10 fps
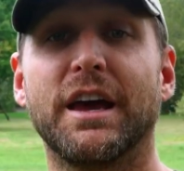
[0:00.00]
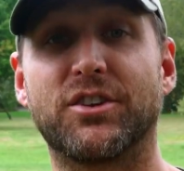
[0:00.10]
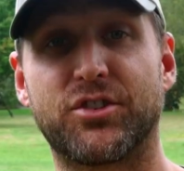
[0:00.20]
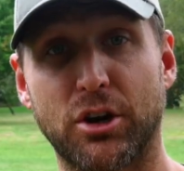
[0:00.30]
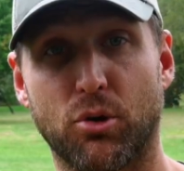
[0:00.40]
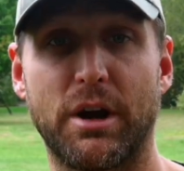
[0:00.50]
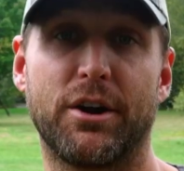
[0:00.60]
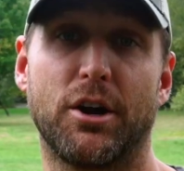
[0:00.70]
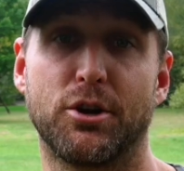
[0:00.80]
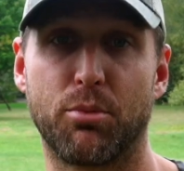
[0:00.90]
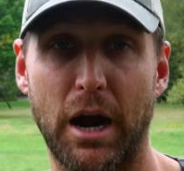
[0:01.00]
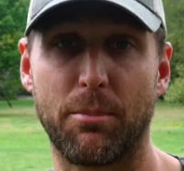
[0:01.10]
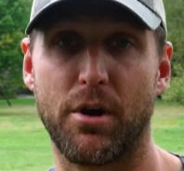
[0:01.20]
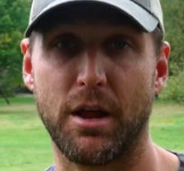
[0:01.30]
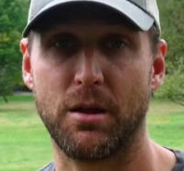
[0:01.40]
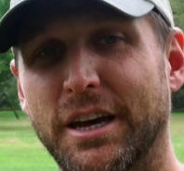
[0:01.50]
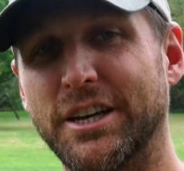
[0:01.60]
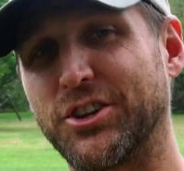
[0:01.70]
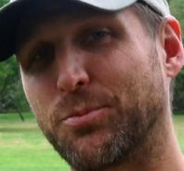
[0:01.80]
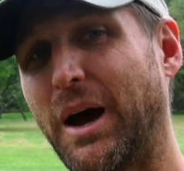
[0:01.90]
and stick around on your property.
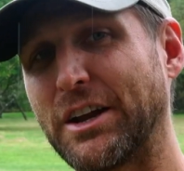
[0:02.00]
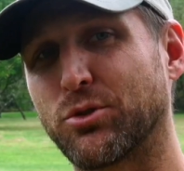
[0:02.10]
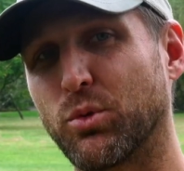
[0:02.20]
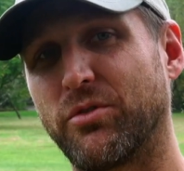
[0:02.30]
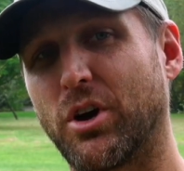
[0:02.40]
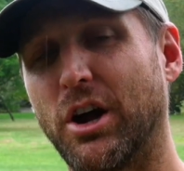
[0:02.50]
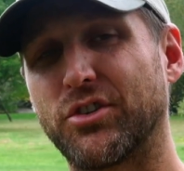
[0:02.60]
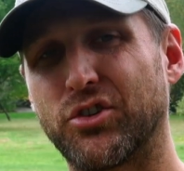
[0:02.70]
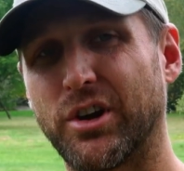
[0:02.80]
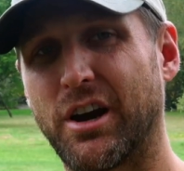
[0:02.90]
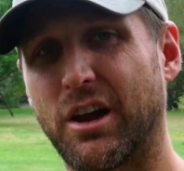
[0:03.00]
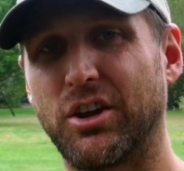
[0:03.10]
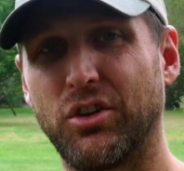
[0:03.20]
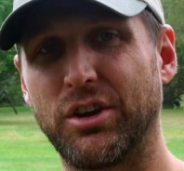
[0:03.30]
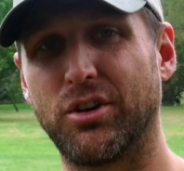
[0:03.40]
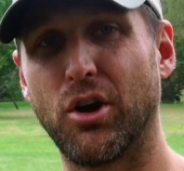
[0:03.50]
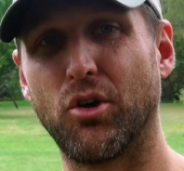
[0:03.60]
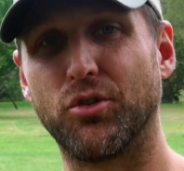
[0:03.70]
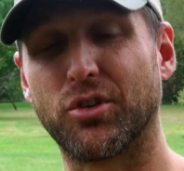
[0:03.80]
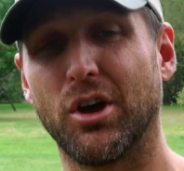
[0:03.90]
In the spots where we've concentrated on killing
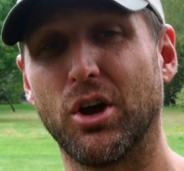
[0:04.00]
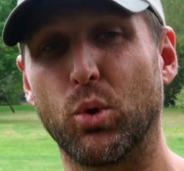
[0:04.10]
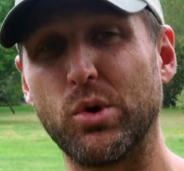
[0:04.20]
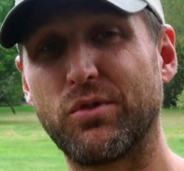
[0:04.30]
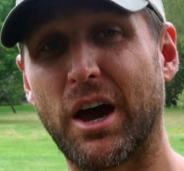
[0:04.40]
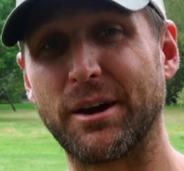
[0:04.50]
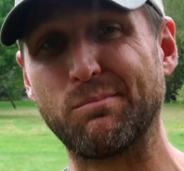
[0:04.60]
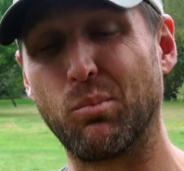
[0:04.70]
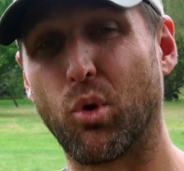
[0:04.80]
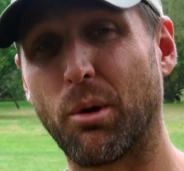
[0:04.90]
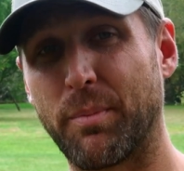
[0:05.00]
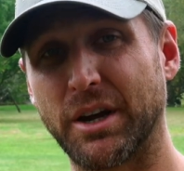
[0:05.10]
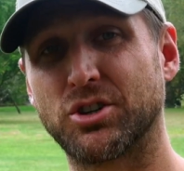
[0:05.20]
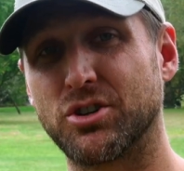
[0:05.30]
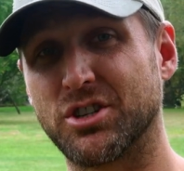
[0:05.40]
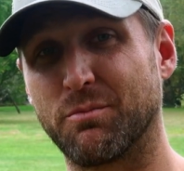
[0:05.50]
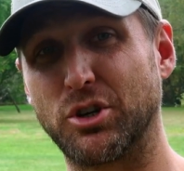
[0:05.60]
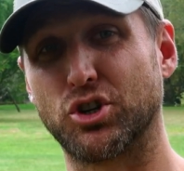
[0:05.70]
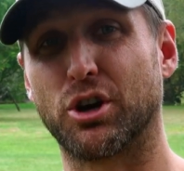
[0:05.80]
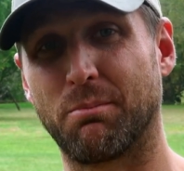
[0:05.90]
does, we've gotten more pictures of
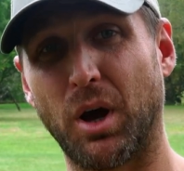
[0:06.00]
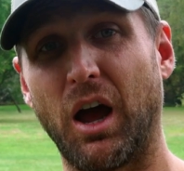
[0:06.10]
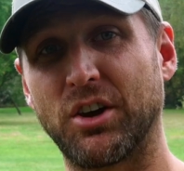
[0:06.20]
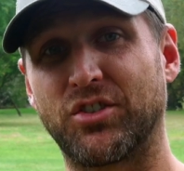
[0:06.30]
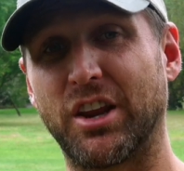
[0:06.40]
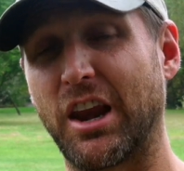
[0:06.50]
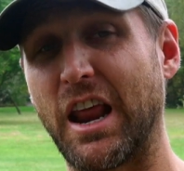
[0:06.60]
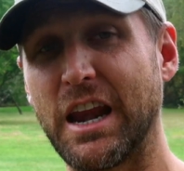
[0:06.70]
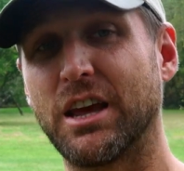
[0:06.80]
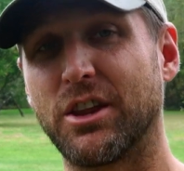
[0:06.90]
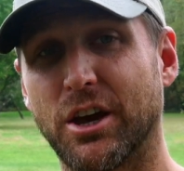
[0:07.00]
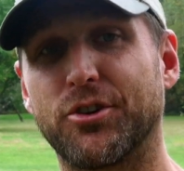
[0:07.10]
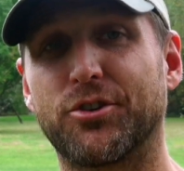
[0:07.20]
mature bucks than in any of the other